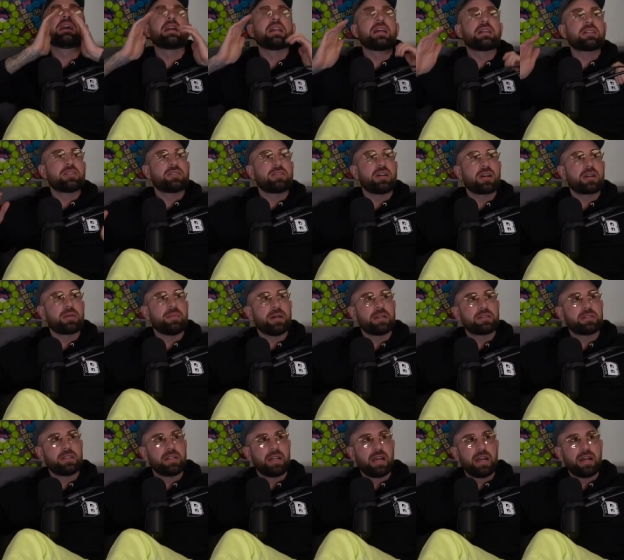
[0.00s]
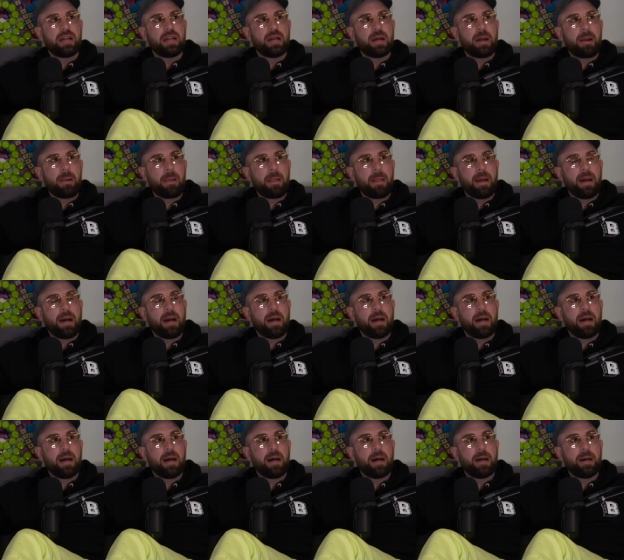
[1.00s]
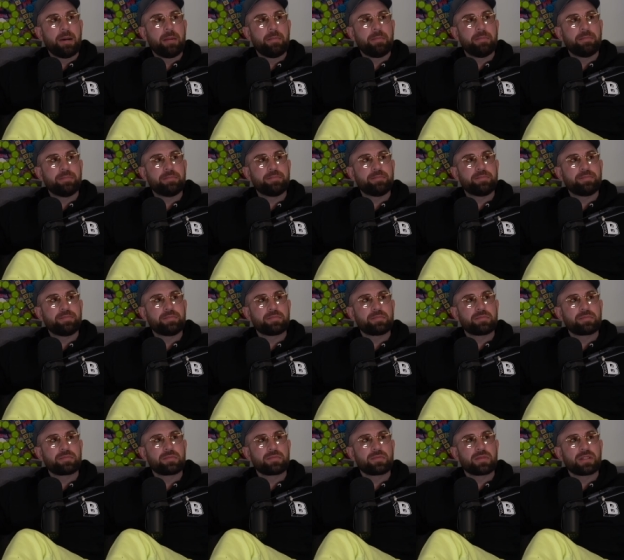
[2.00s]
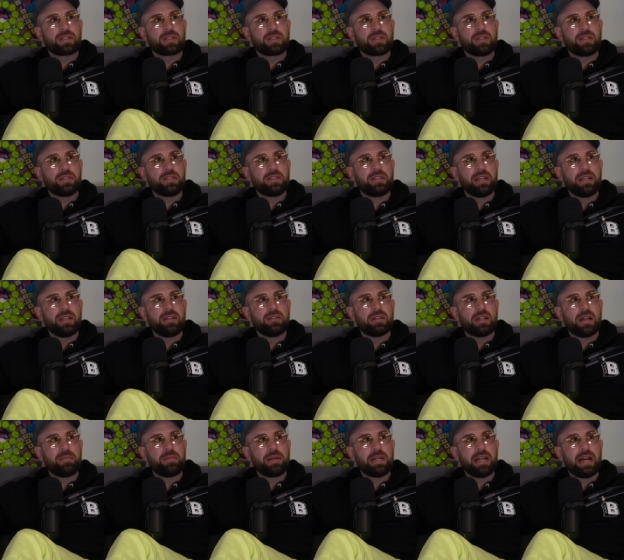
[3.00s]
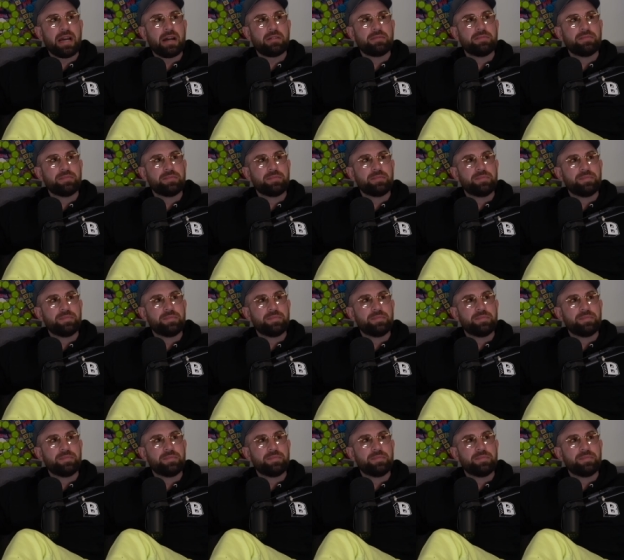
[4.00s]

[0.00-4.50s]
got a lot to talk about today. Um, D, you let me down.